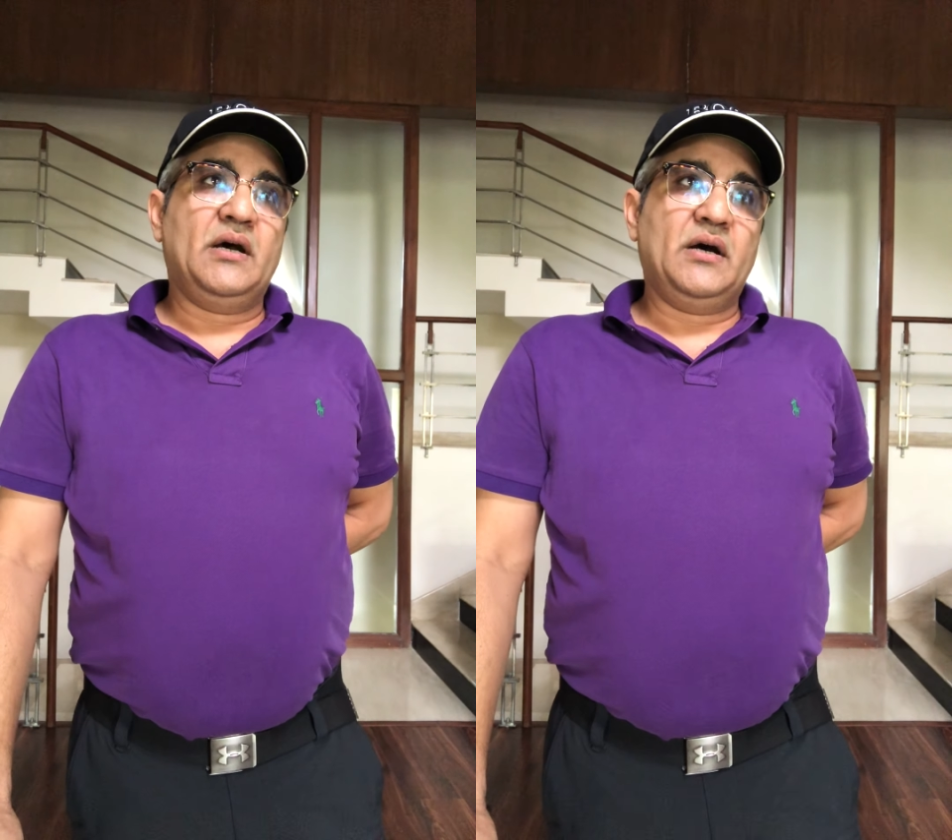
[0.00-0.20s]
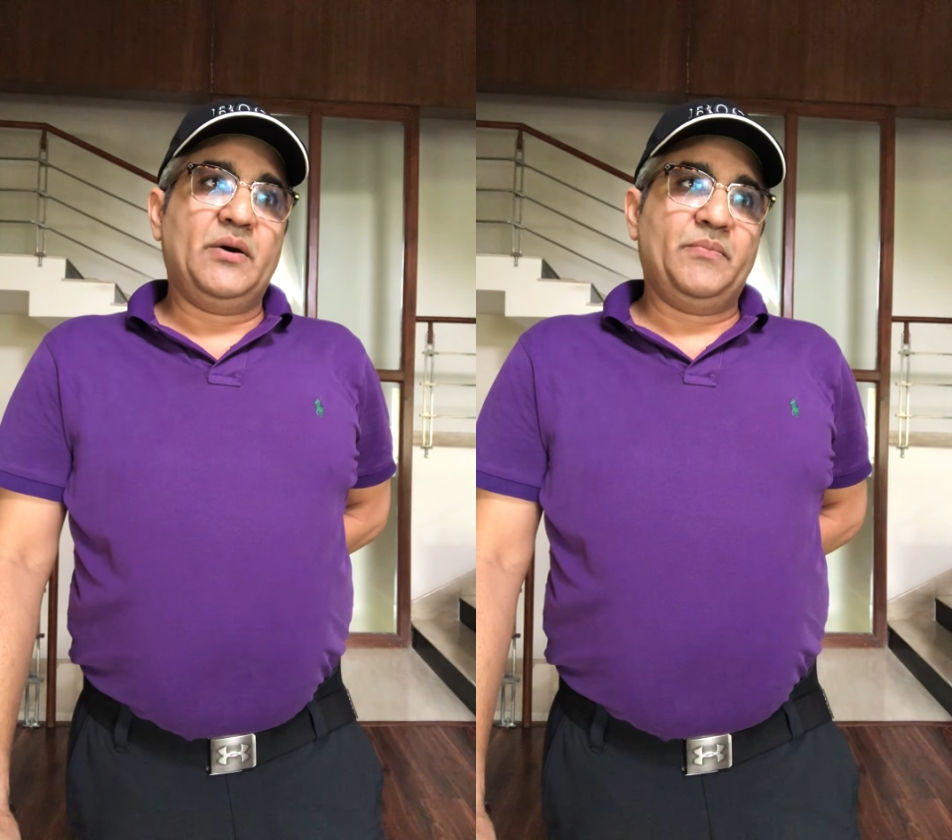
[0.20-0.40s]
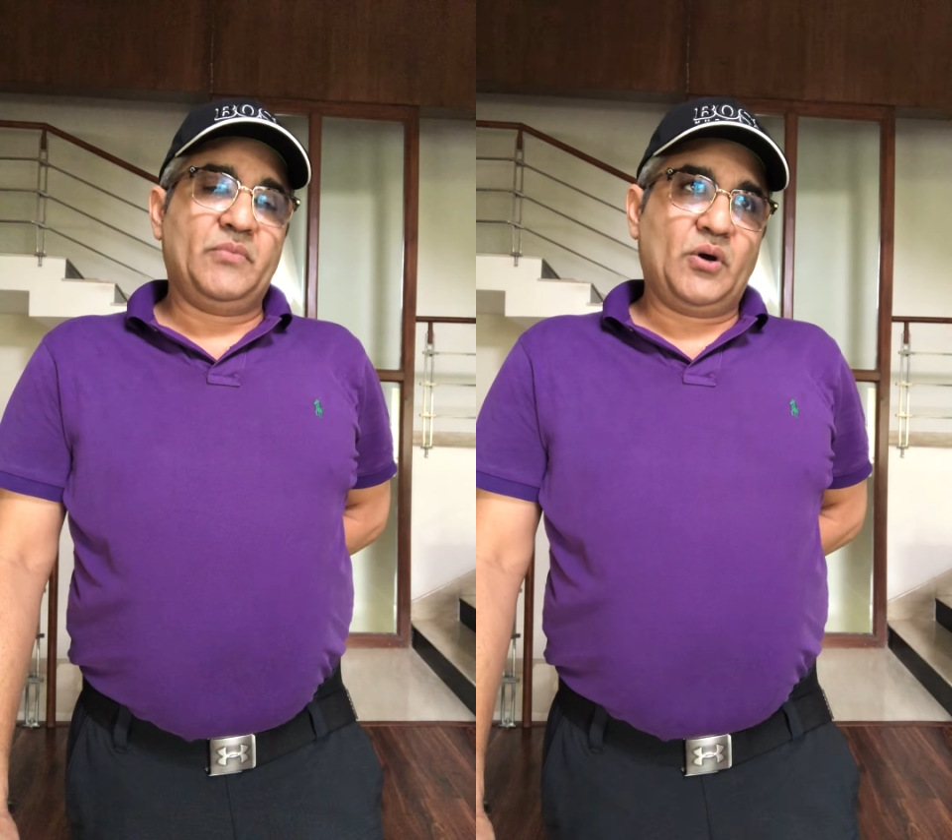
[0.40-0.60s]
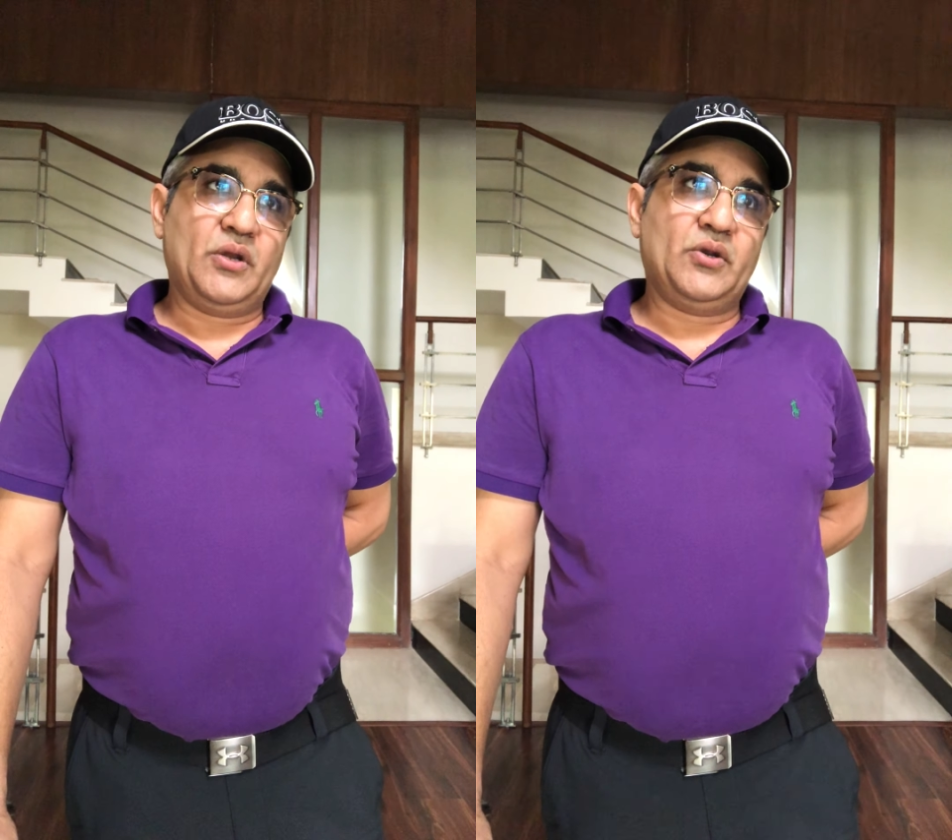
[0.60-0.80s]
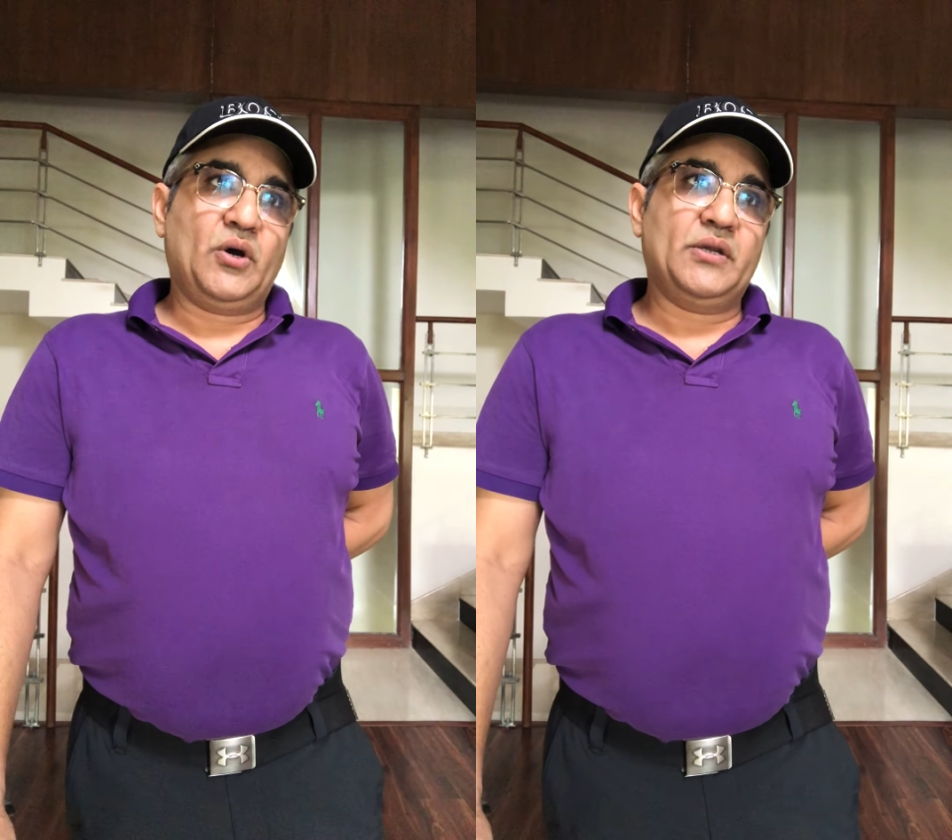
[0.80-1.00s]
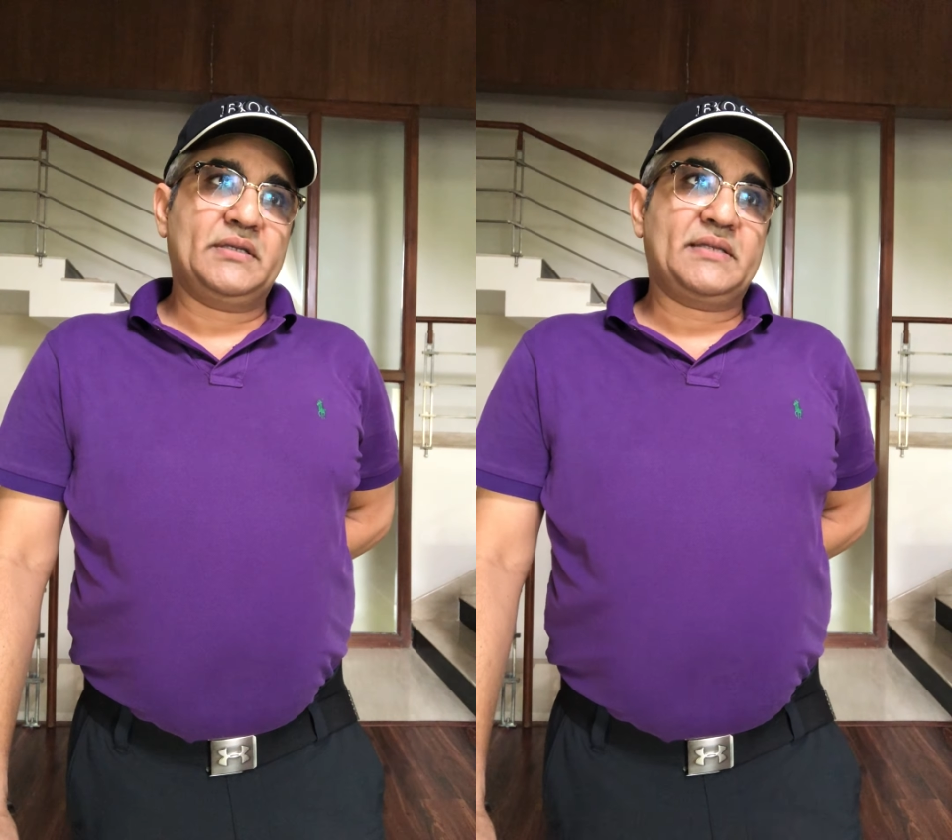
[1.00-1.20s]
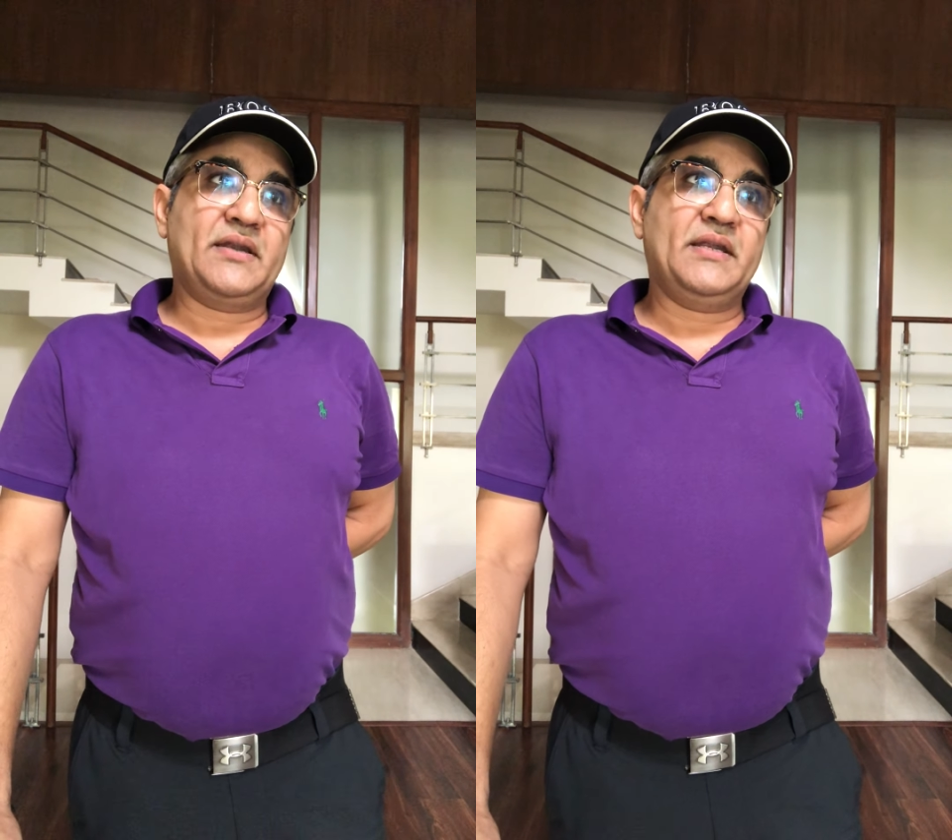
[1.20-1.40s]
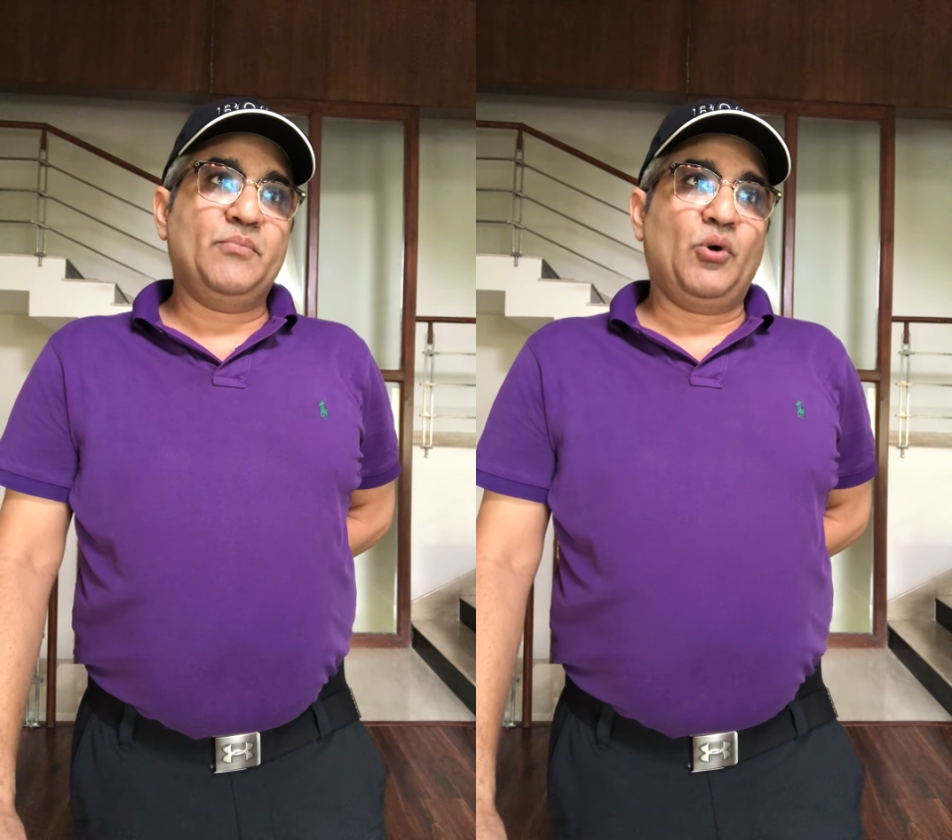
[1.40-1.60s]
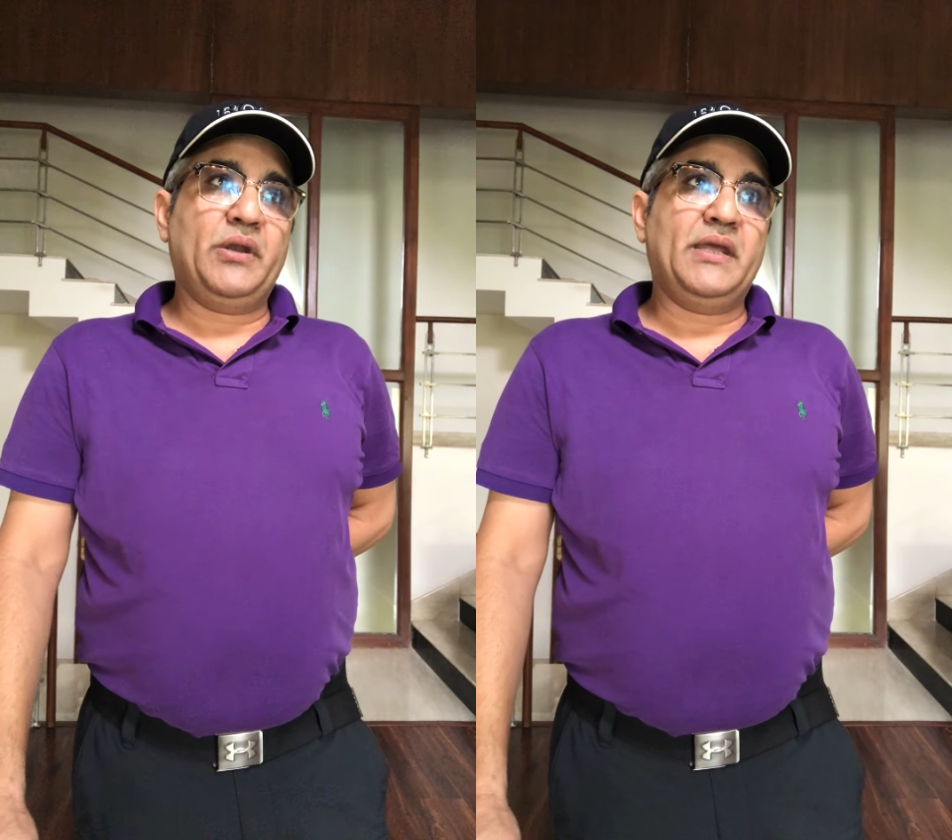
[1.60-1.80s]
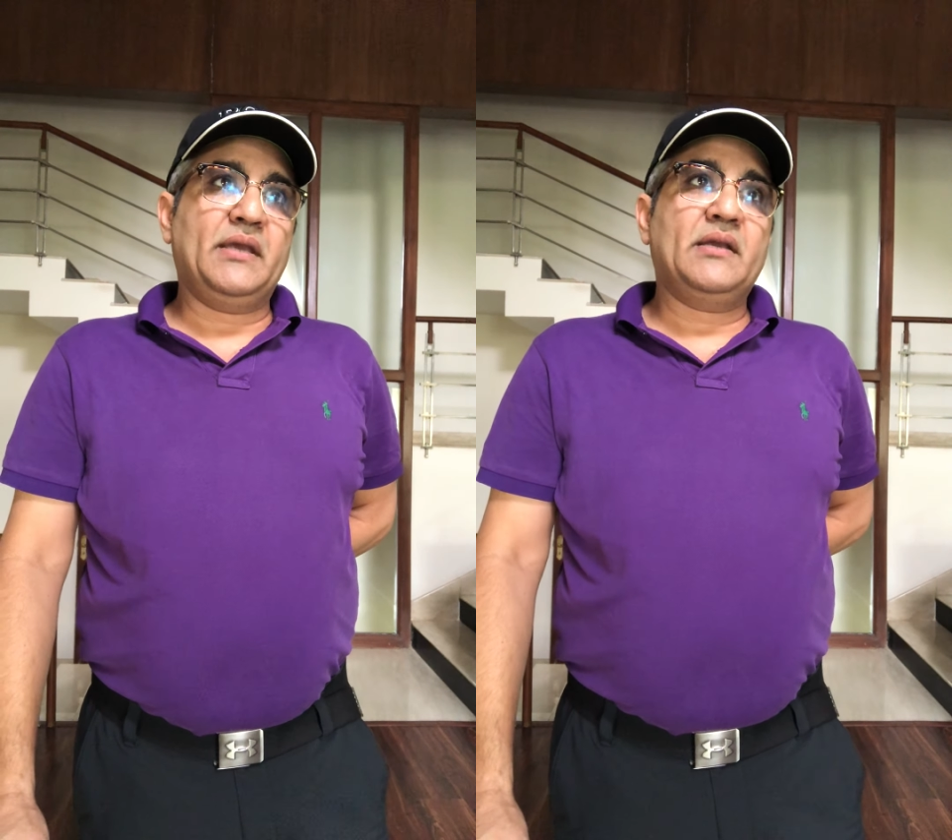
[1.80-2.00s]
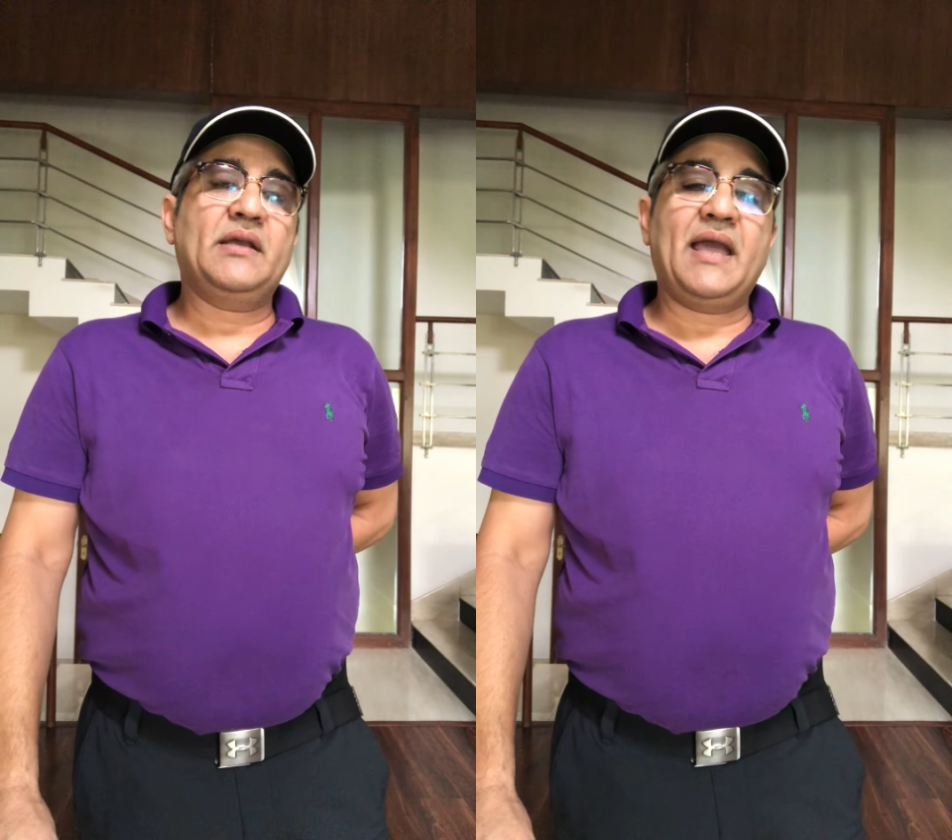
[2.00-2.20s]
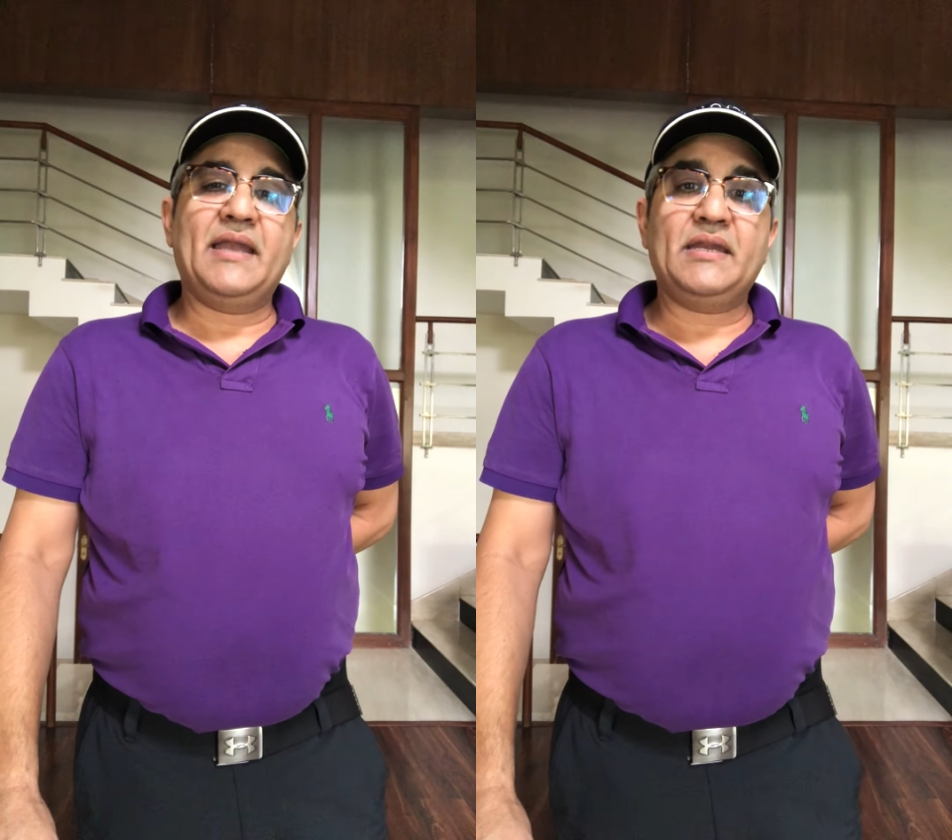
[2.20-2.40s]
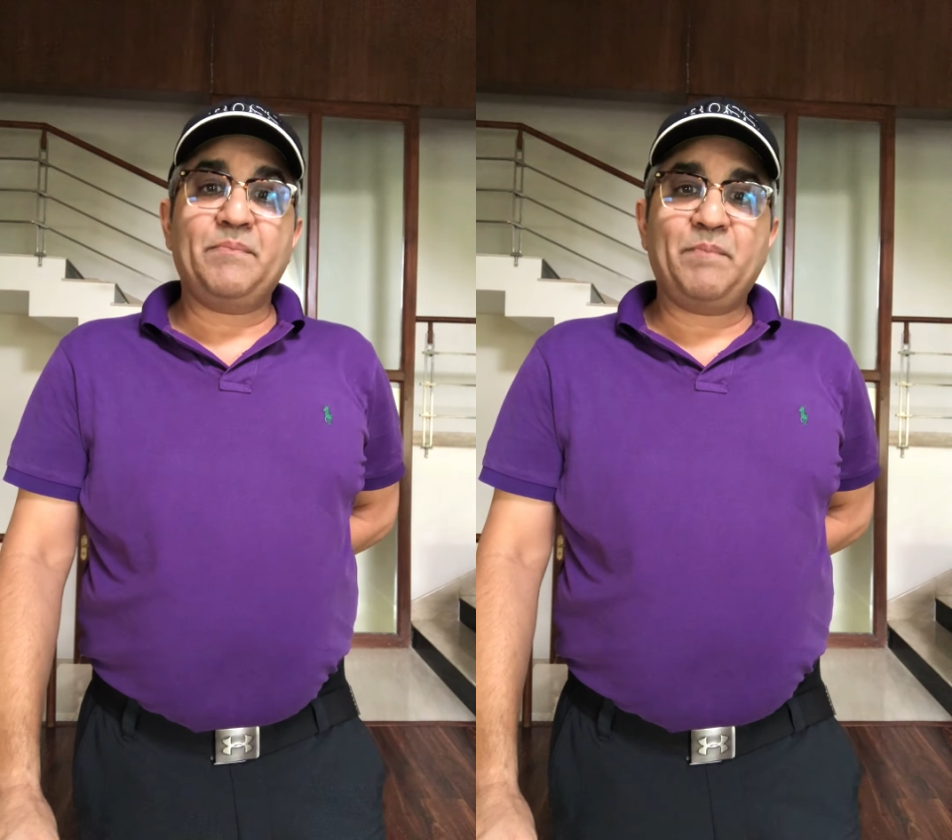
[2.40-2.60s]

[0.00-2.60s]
um, on, on a Sunday morning and